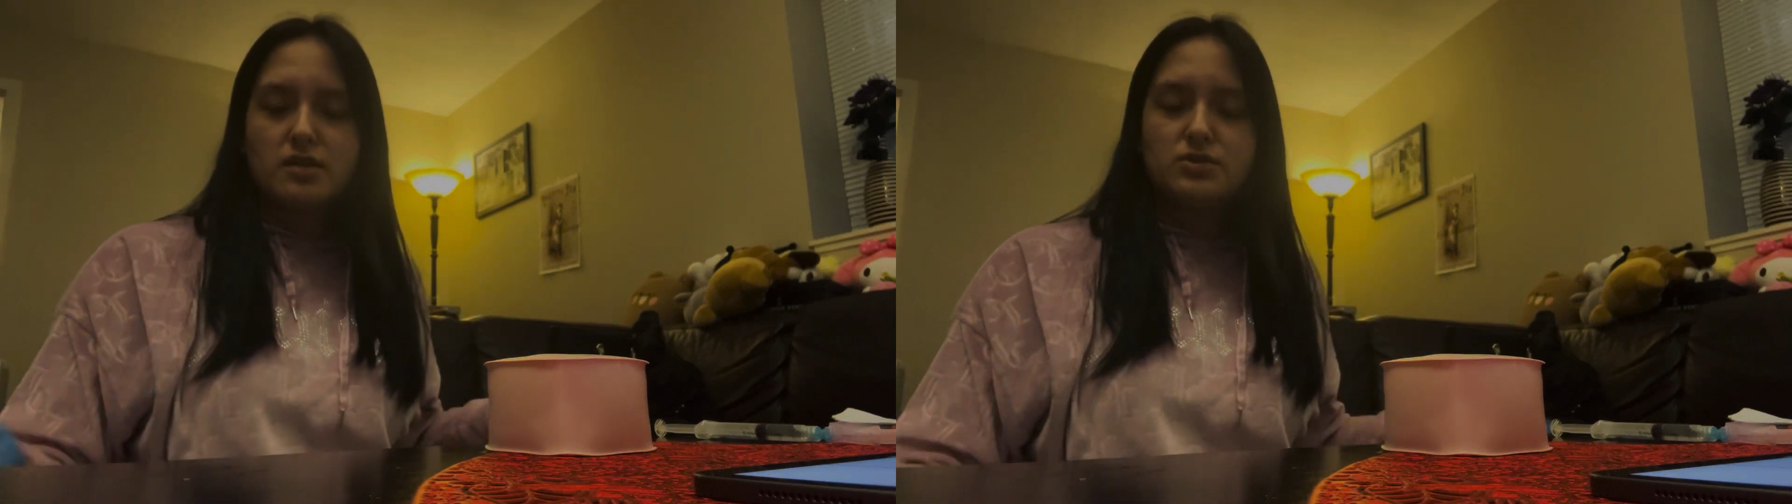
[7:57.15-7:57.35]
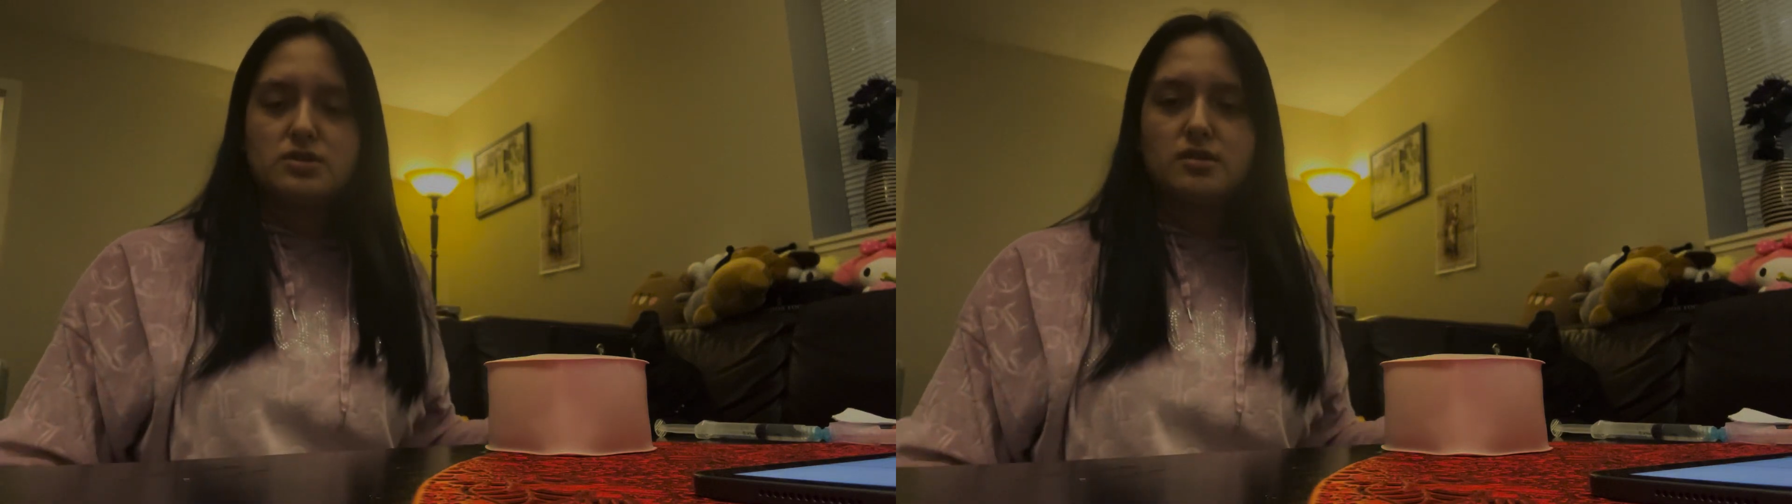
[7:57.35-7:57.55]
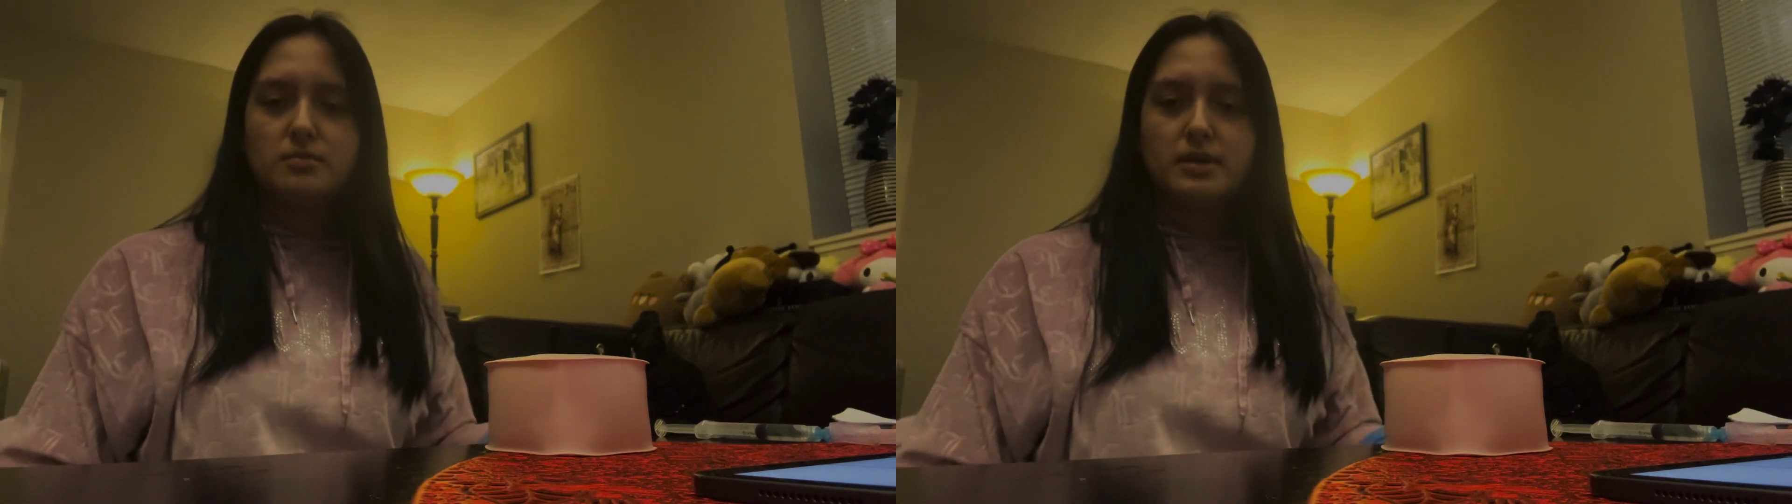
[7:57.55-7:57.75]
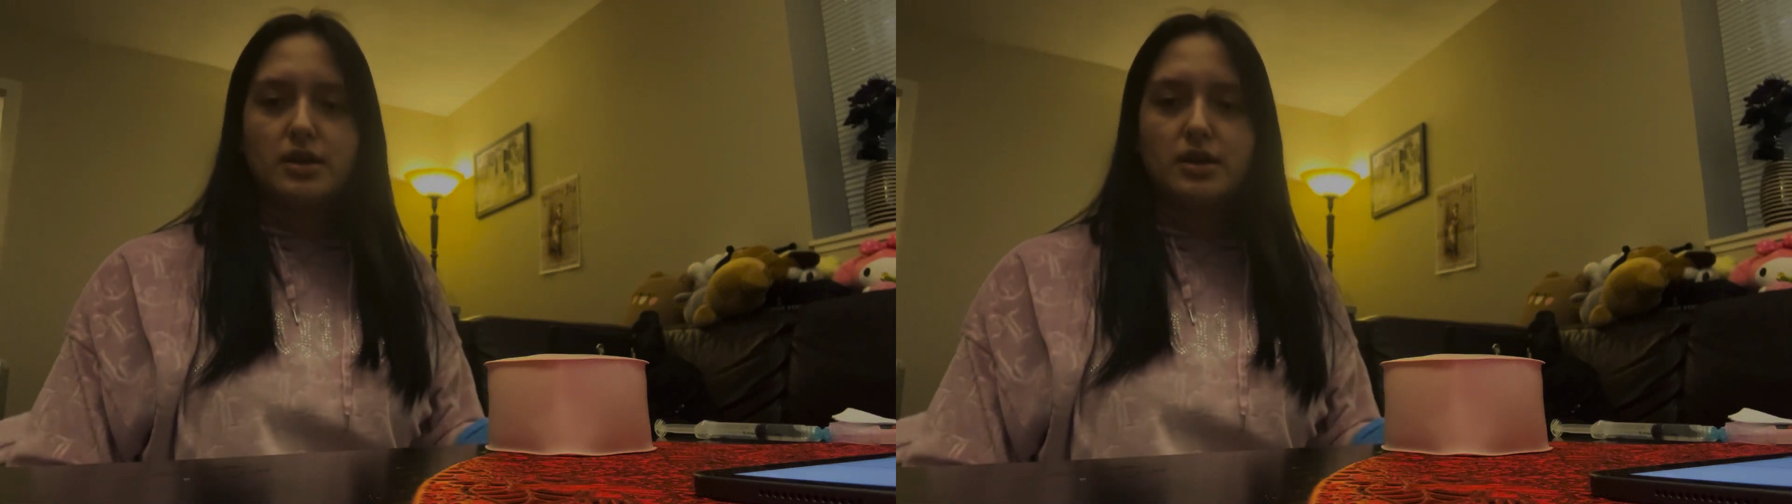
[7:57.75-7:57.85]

which is going to be